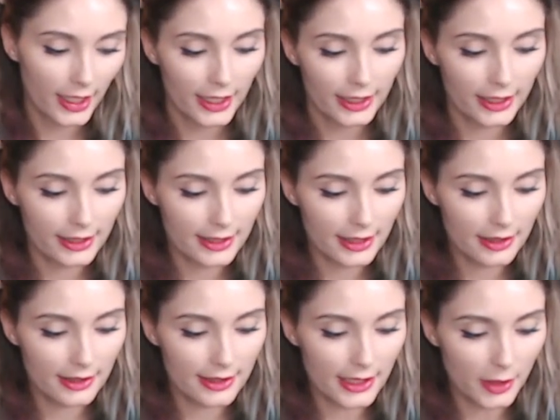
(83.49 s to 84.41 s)
He had seen
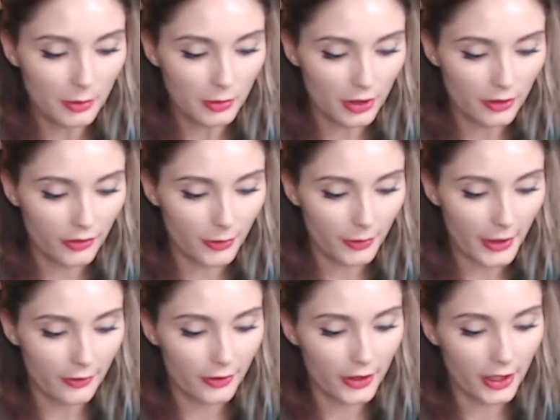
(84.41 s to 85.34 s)
the same look from
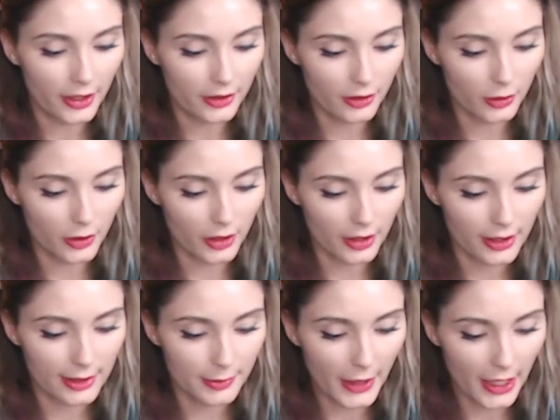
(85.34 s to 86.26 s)
every other orc
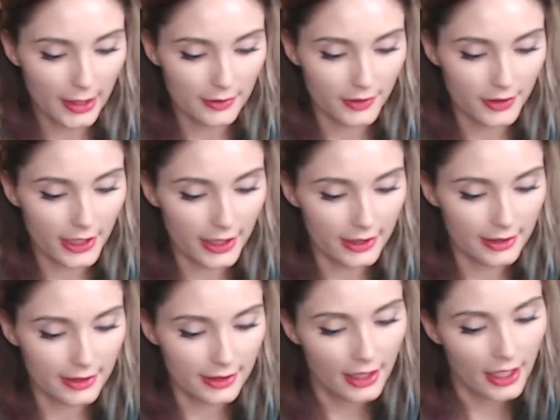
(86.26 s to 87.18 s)
these past few
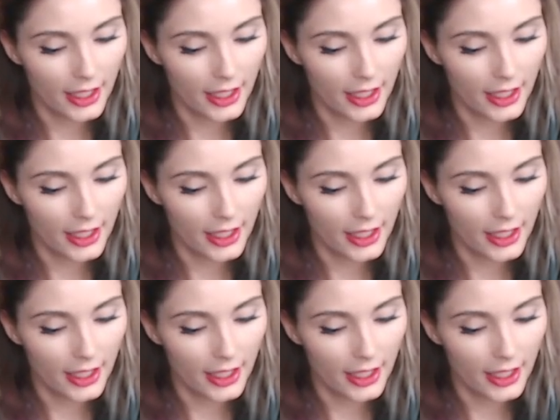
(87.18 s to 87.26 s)
days,